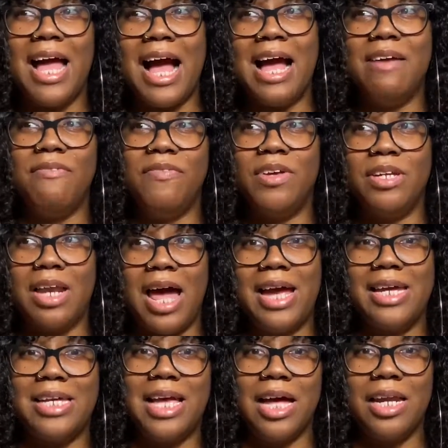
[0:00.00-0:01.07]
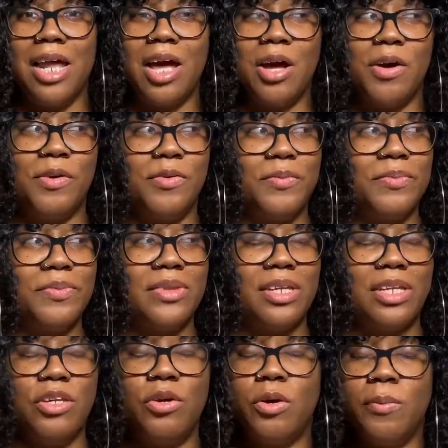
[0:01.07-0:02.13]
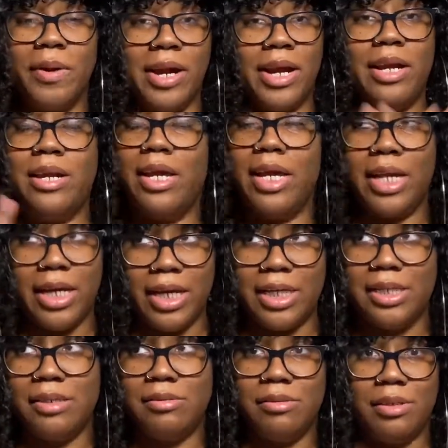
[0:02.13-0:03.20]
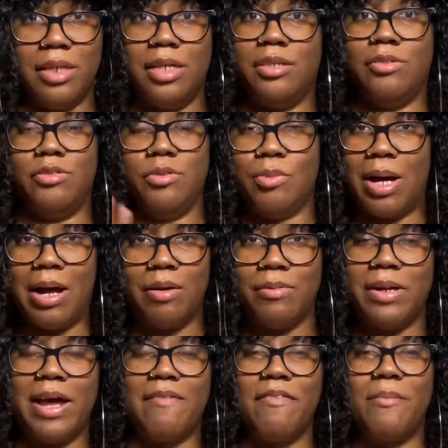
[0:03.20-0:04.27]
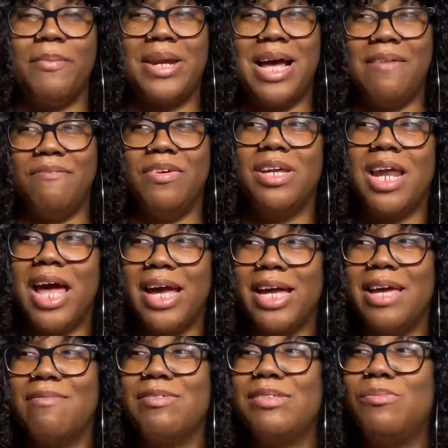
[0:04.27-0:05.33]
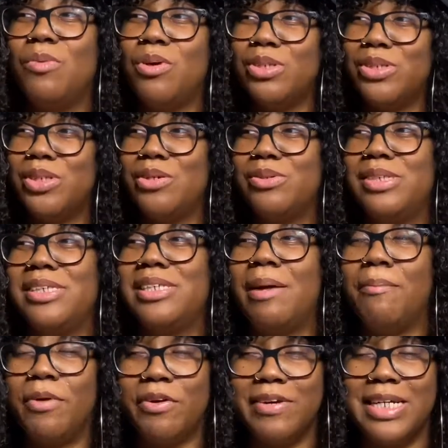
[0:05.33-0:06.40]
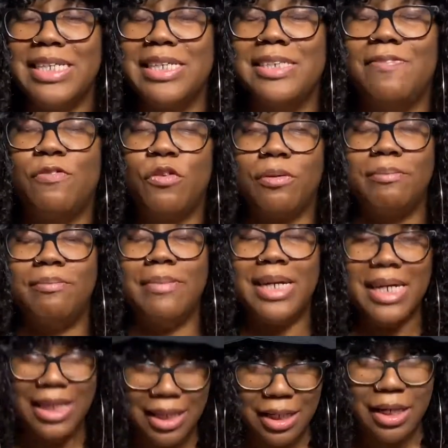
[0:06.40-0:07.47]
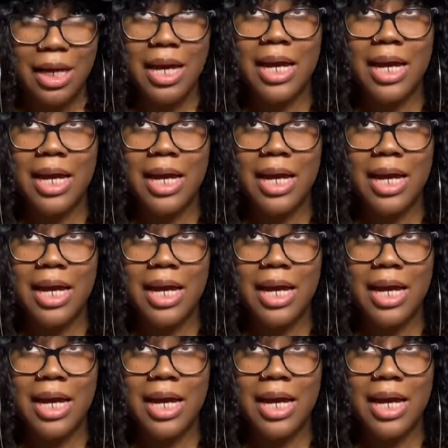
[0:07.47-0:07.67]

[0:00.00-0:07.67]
I feel like yellow, you can wear it any, you know, throughout, whatever, but I feel like it was more so summery for me,